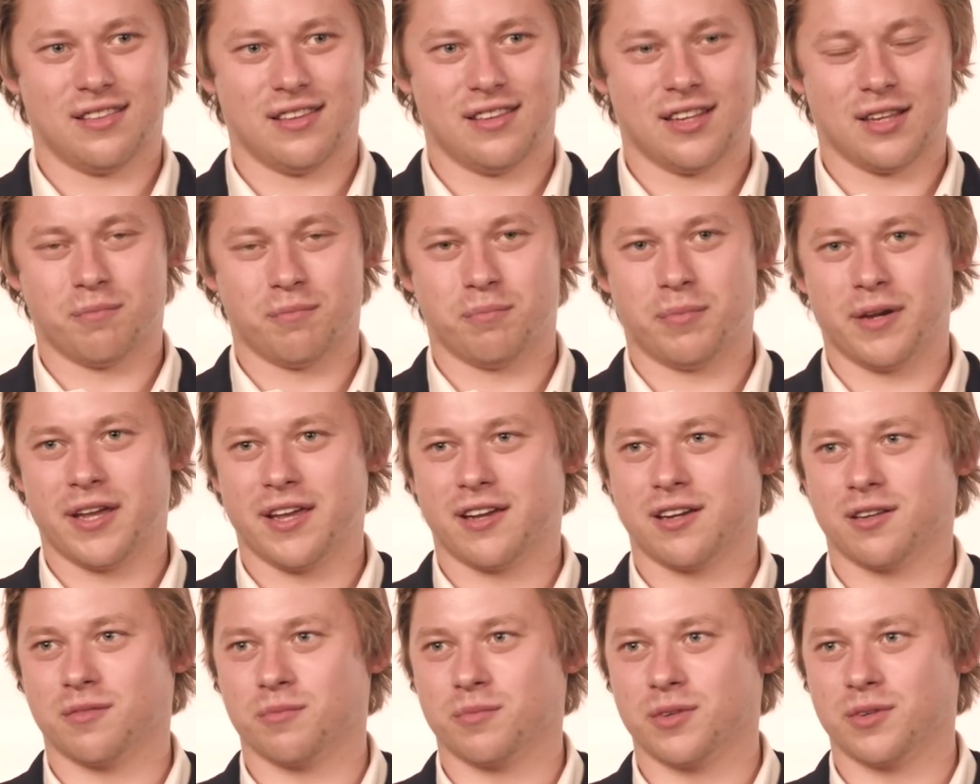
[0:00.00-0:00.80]
not
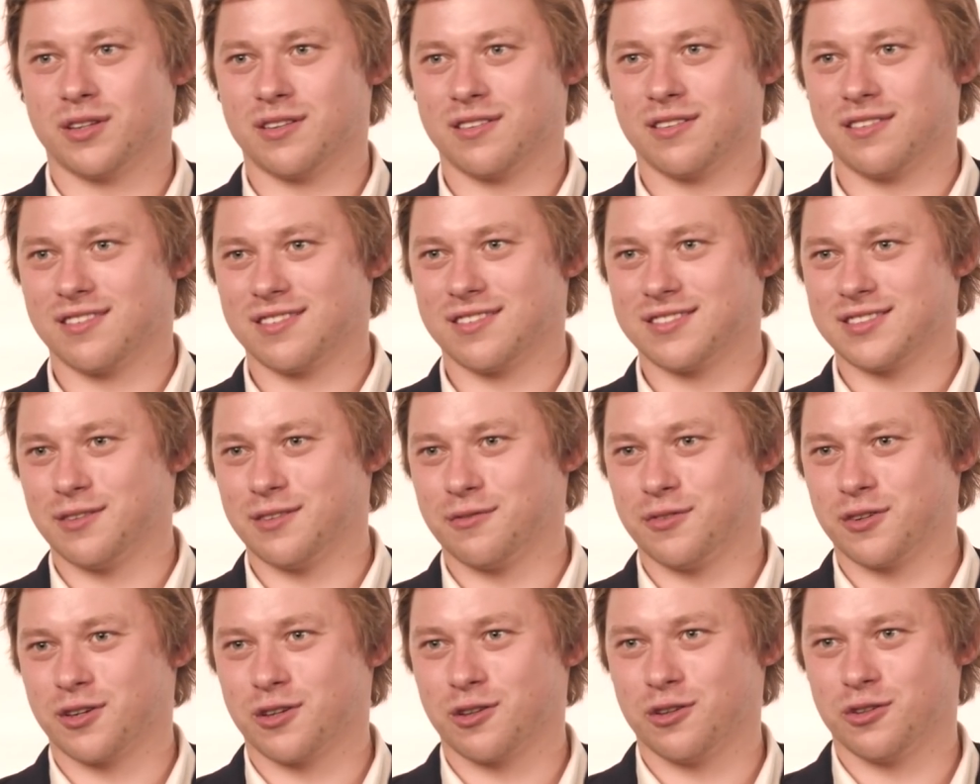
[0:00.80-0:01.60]
bacon, but
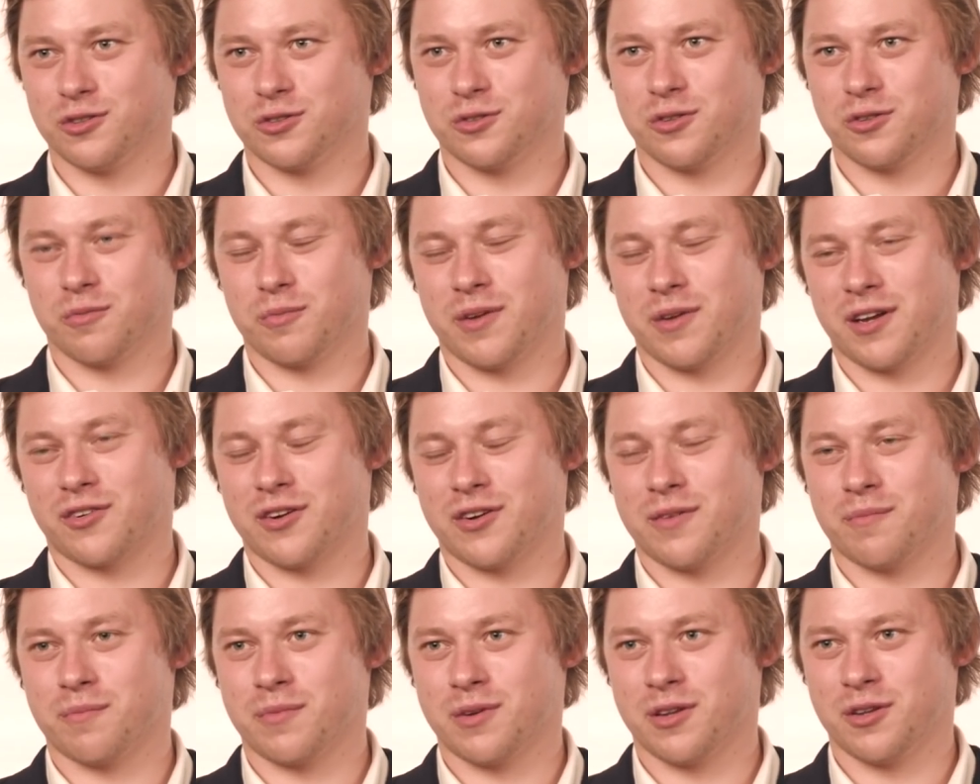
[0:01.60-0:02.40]
something close to it. My
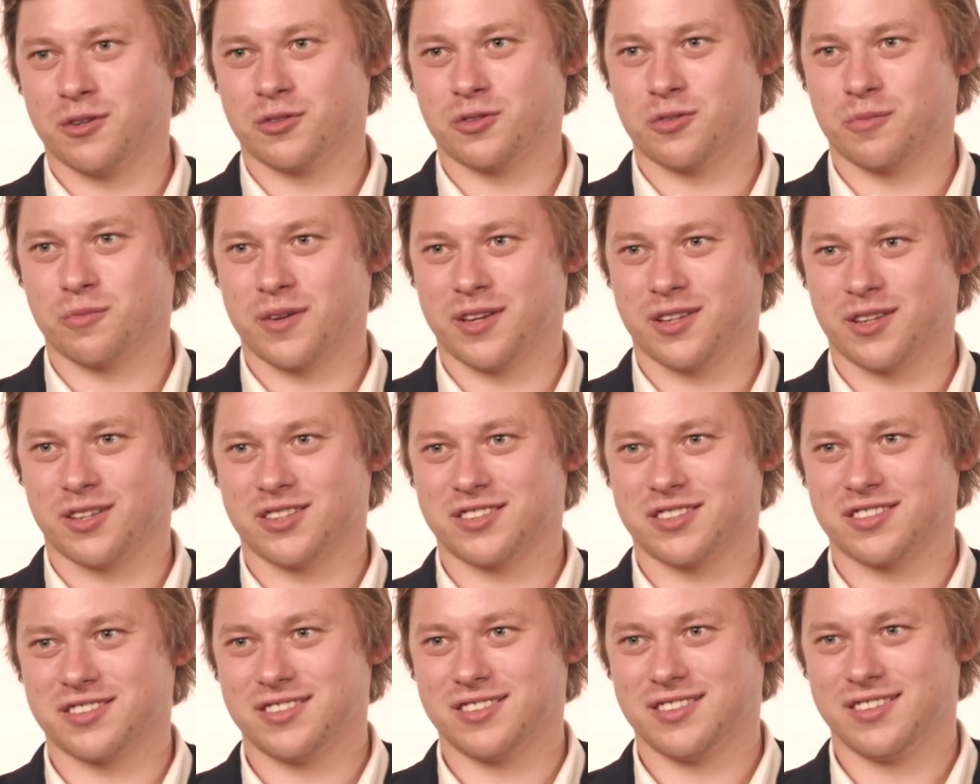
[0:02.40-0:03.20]
grandma used to make
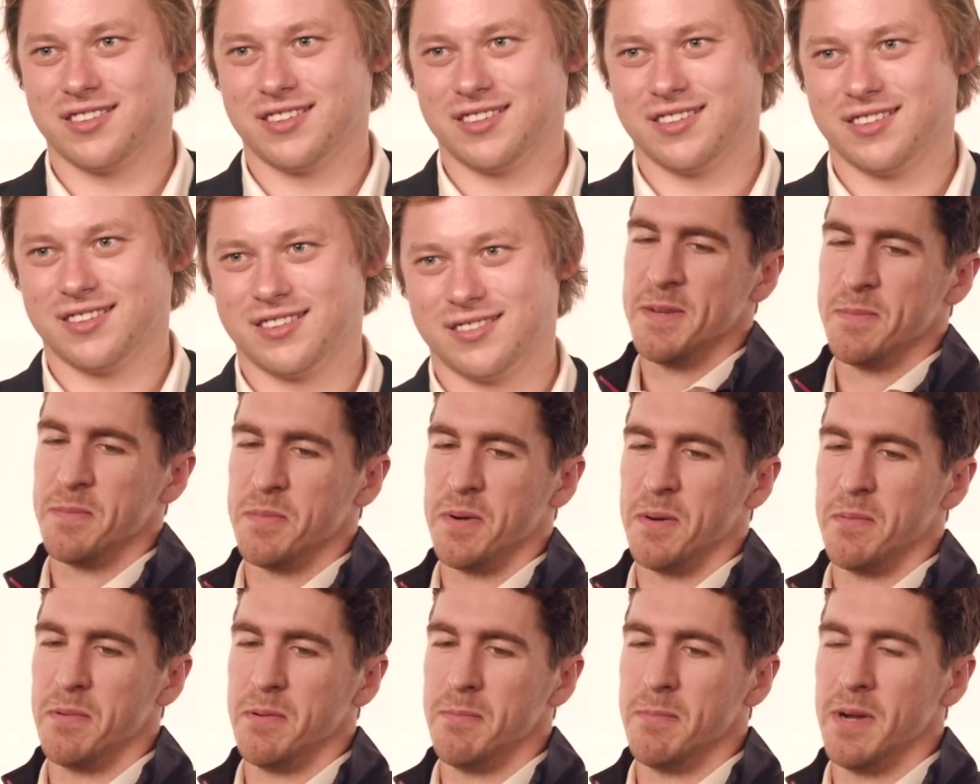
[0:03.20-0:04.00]
this.
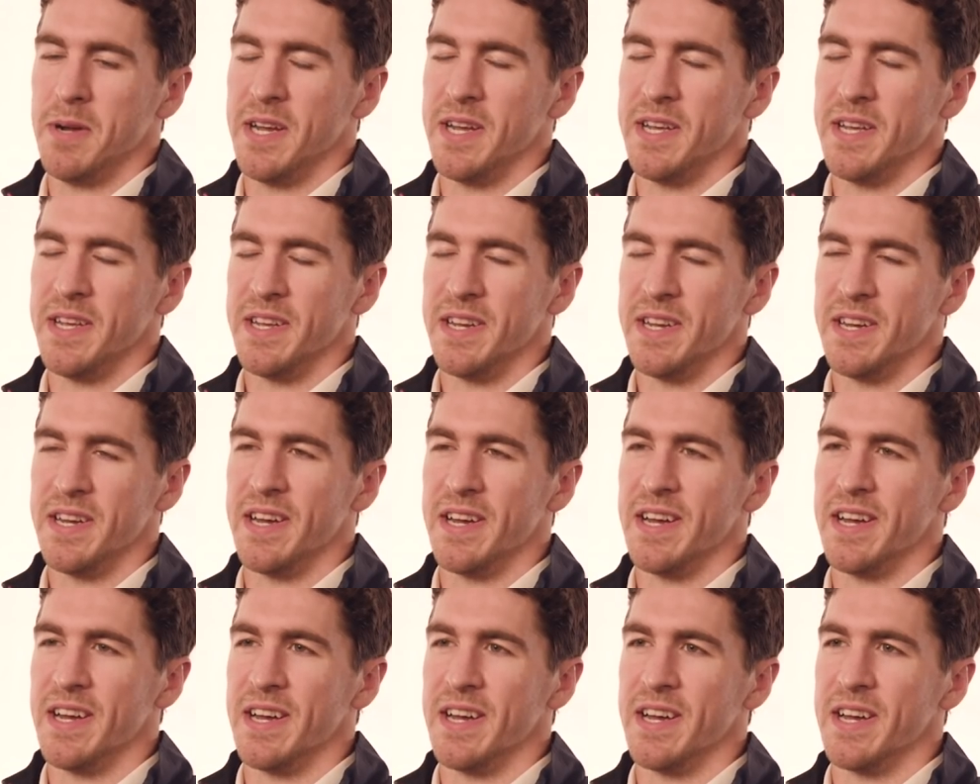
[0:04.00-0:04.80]
Probably my
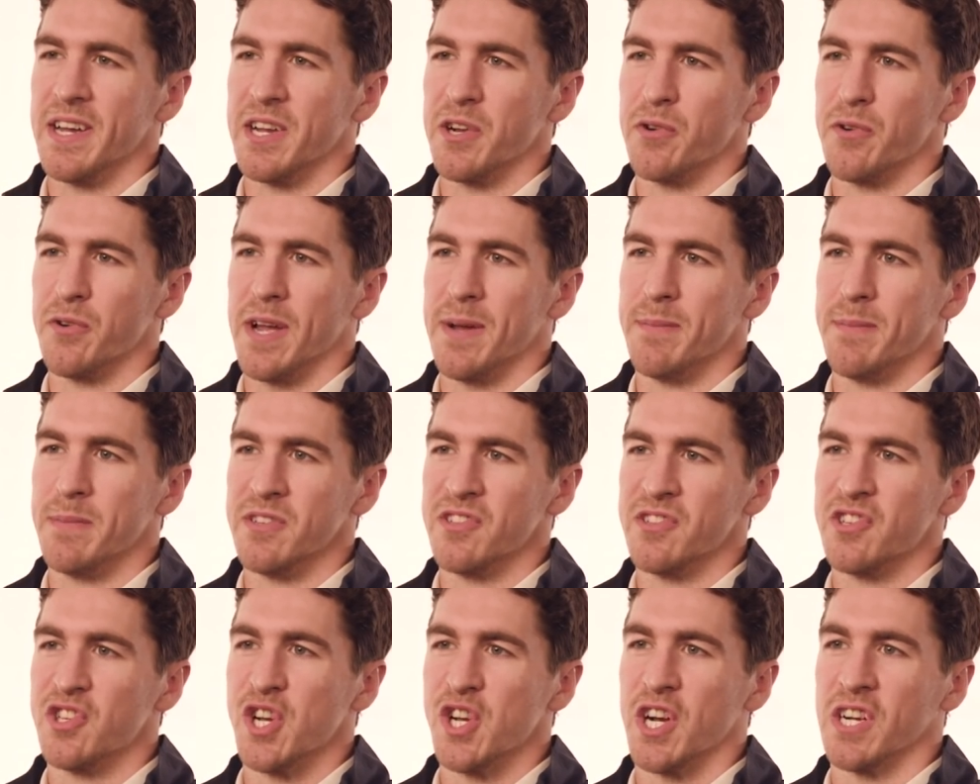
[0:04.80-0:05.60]
uh,
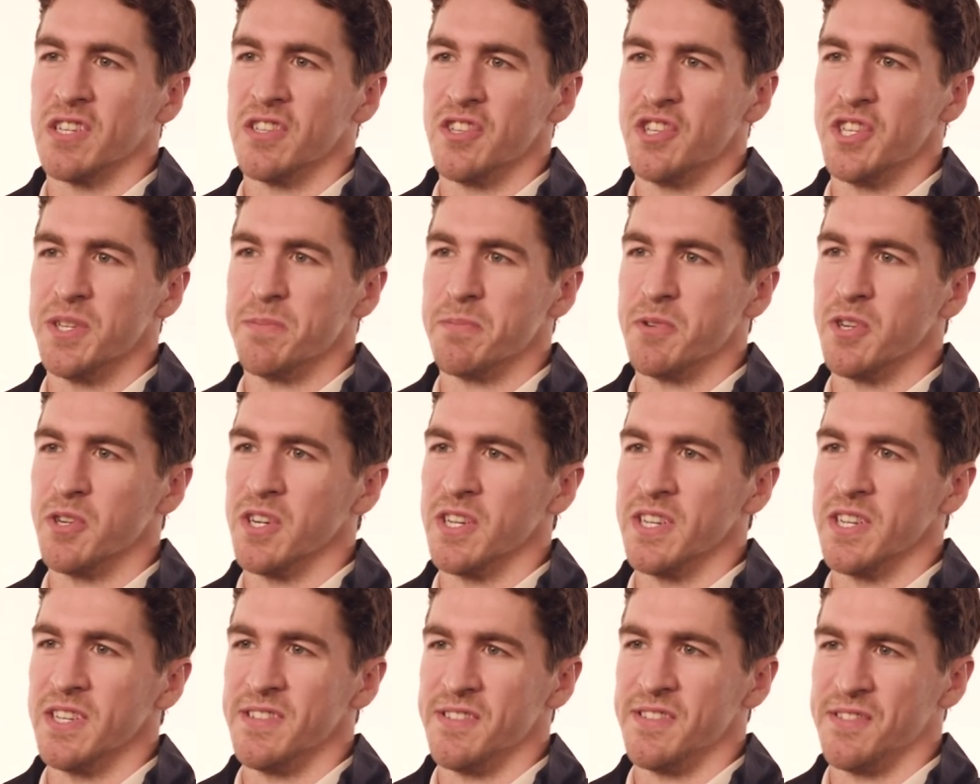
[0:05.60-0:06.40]
grandma's chocolate chip
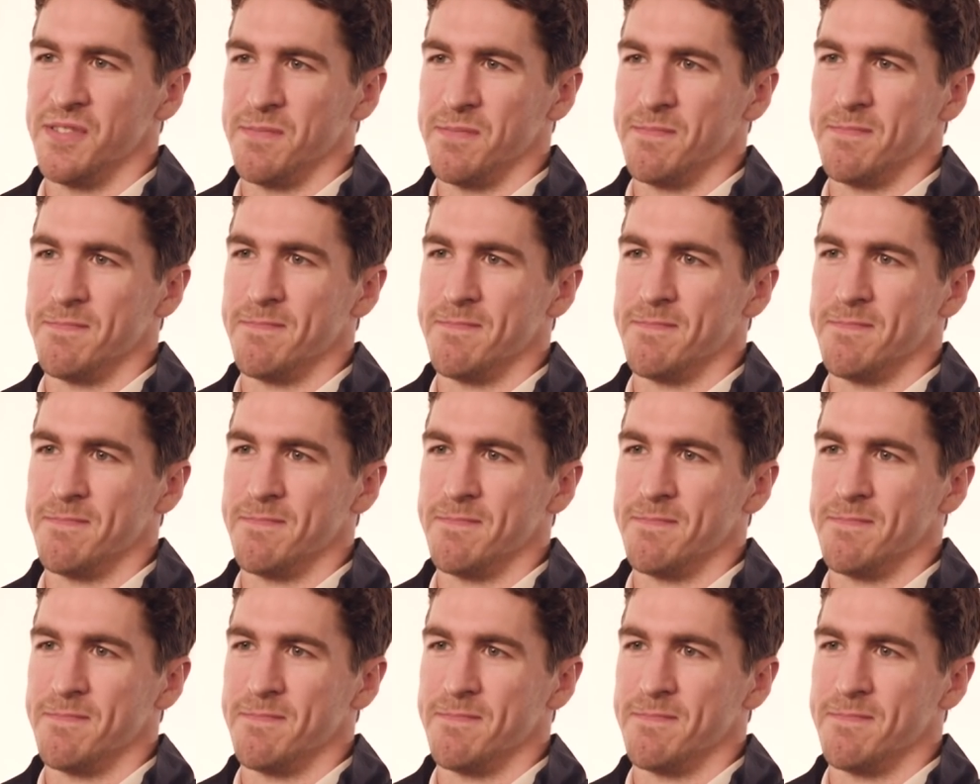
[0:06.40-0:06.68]
cookies.